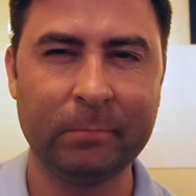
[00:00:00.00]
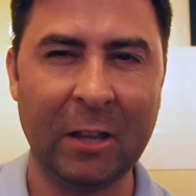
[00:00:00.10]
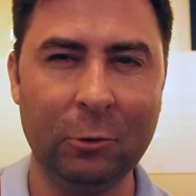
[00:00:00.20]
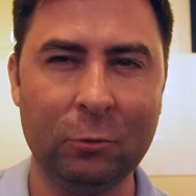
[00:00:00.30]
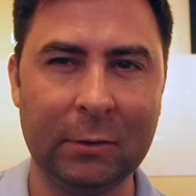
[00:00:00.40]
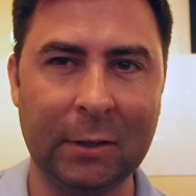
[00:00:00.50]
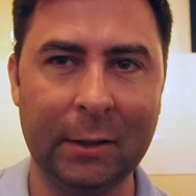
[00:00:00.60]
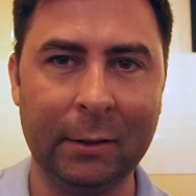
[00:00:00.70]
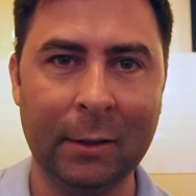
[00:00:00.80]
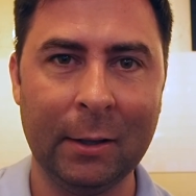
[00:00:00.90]
Interesting.
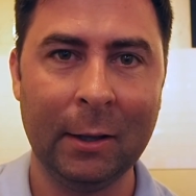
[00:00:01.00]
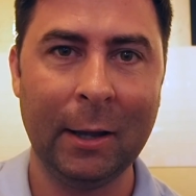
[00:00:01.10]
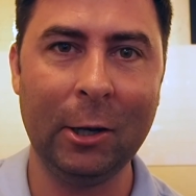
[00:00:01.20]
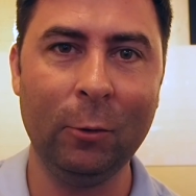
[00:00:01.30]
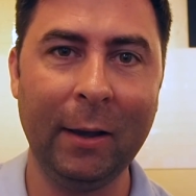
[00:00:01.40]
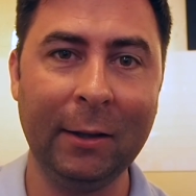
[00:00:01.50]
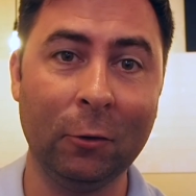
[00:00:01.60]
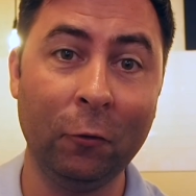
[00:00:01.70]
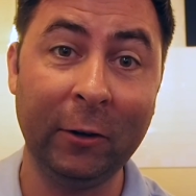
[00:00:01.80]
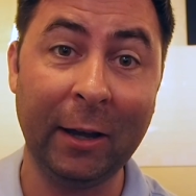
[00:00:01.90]
Anyway,
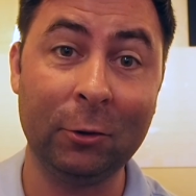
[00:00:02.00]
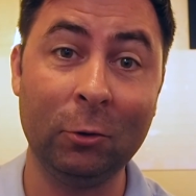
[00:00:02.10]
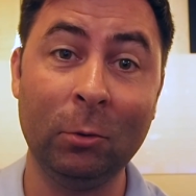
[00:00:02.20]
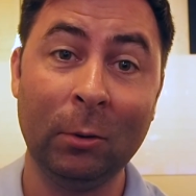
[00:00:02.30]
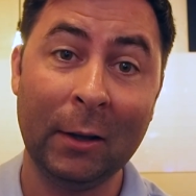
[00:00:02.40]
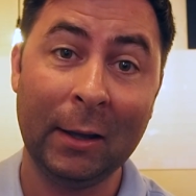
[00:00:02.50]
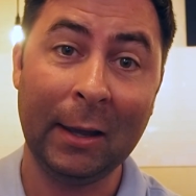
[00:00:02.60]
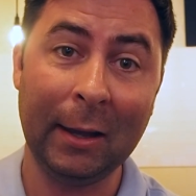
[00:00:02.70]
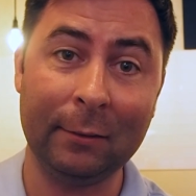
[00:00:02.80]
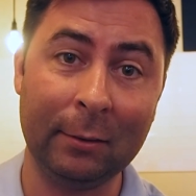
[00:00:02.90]
don't forget to
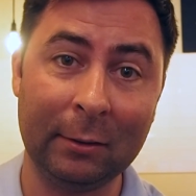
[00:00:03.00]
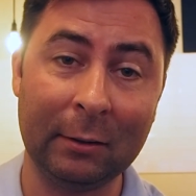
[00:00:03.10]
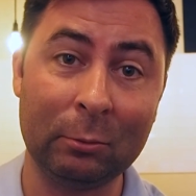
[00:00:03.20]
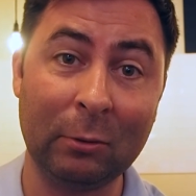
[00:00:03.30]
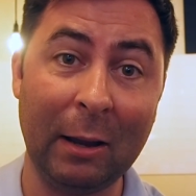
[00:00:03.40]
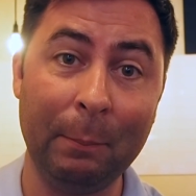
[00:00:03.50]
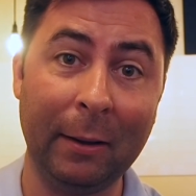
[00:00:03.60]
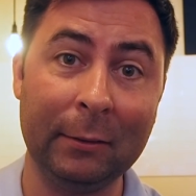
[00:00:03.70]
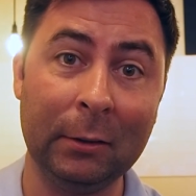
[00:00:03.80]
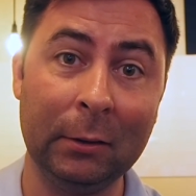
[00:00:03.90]
hit the subscribe
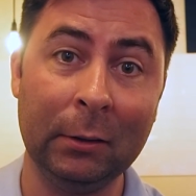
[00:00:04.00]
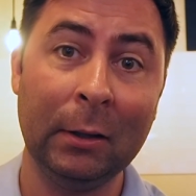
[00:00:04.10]
button,